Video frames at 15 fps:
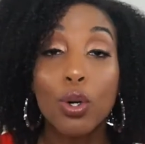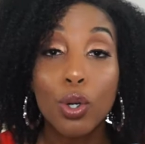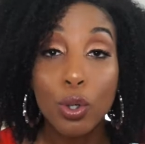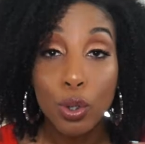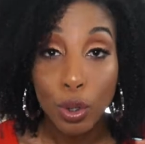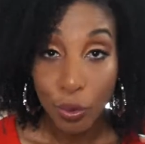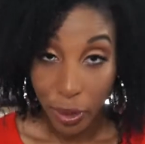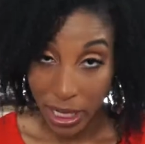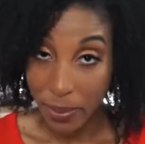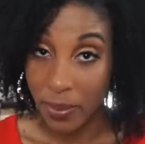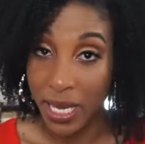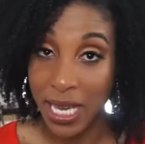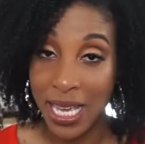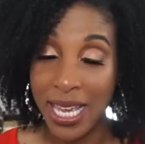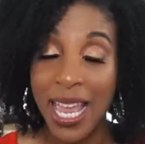
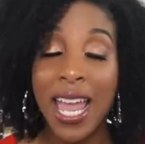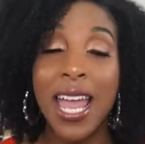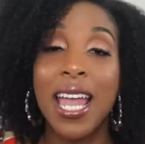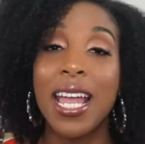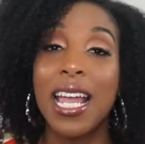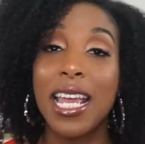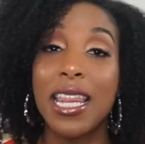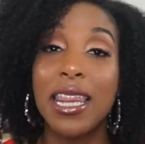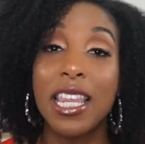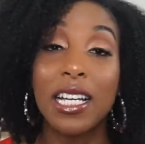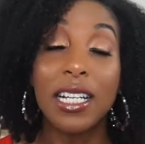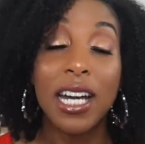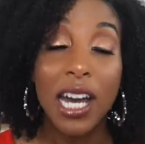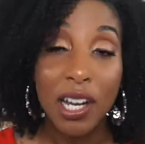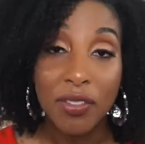creamy and
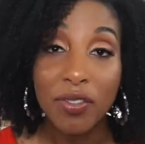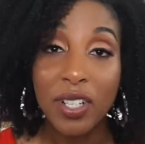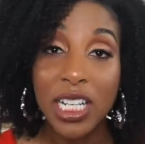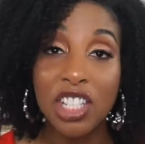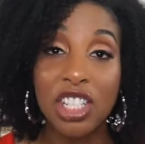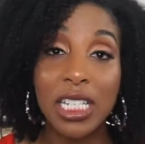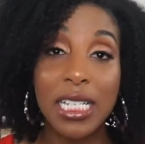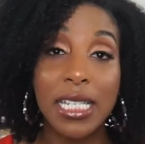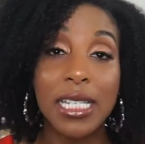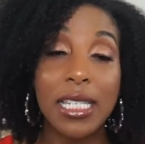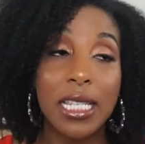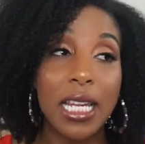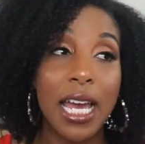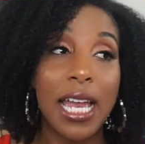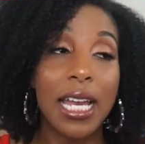the coverage
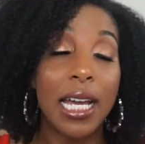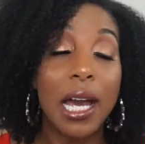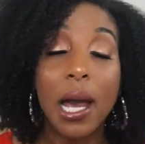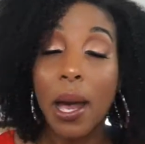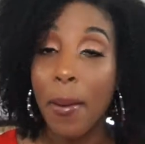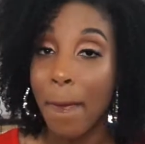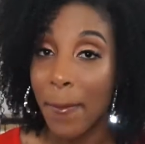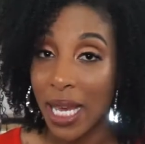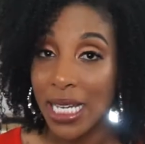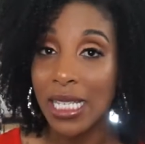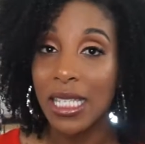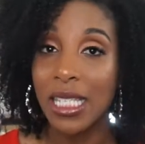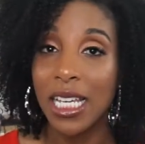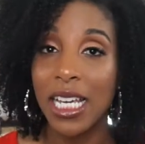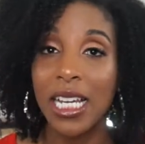is like
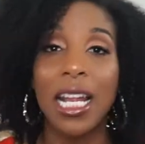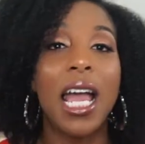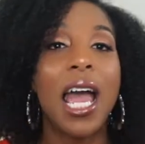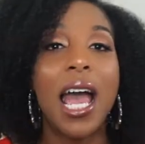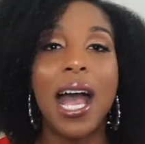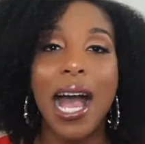amazing